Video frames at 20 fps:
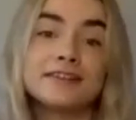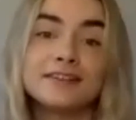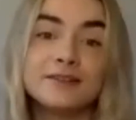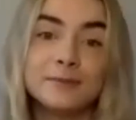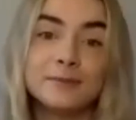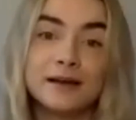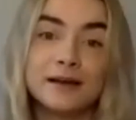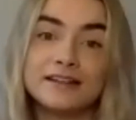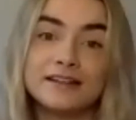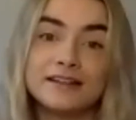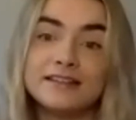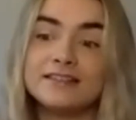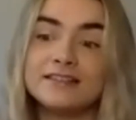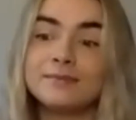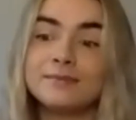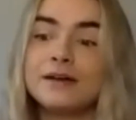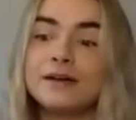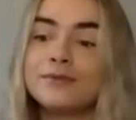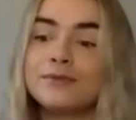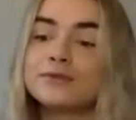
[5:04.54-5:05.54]
your magnesium
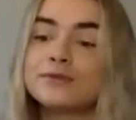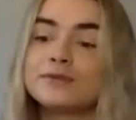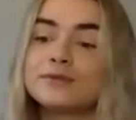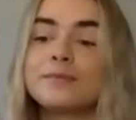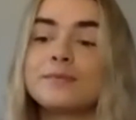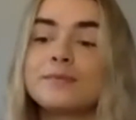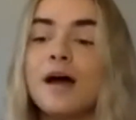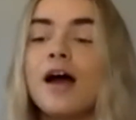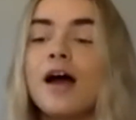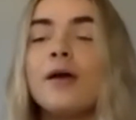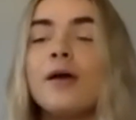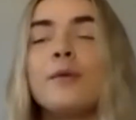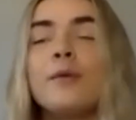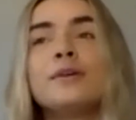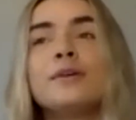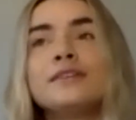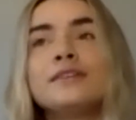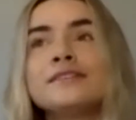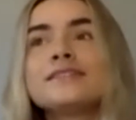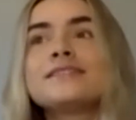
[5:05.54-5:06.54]
levels, but I
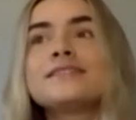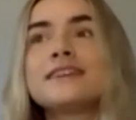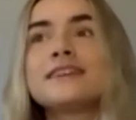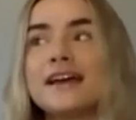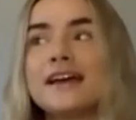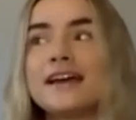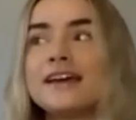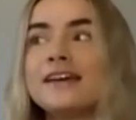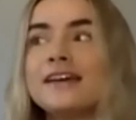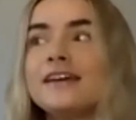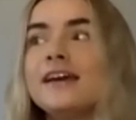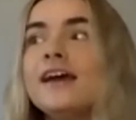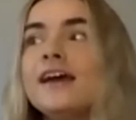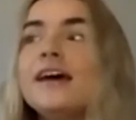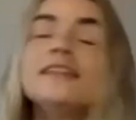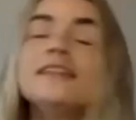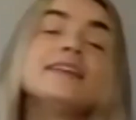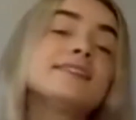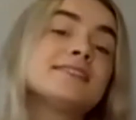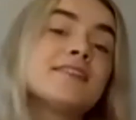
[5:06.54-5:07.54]
wouldn't say,
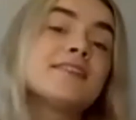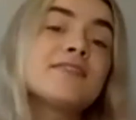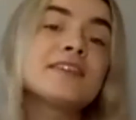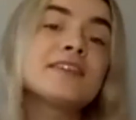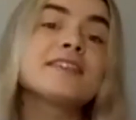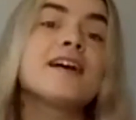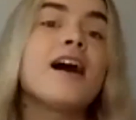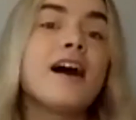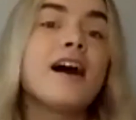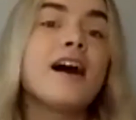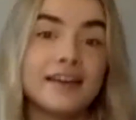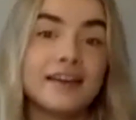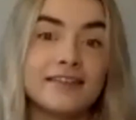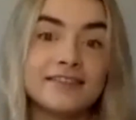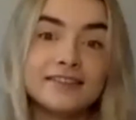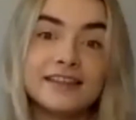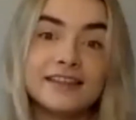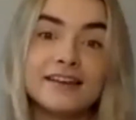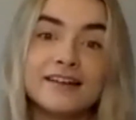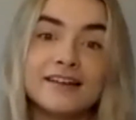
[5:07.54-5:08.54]
there's nothing that I can
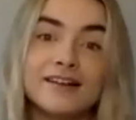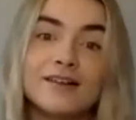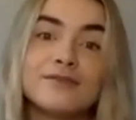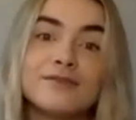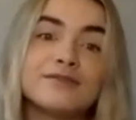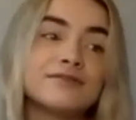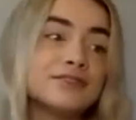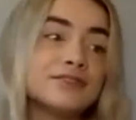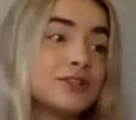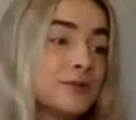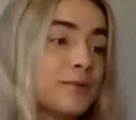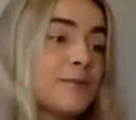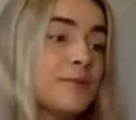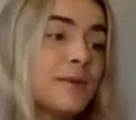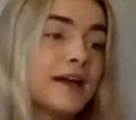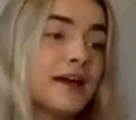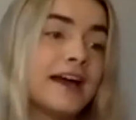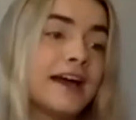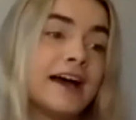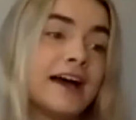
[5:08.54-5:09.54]
think of on top of
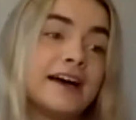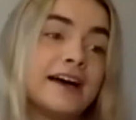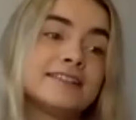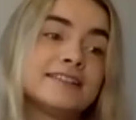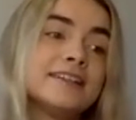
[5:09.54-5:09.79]
my head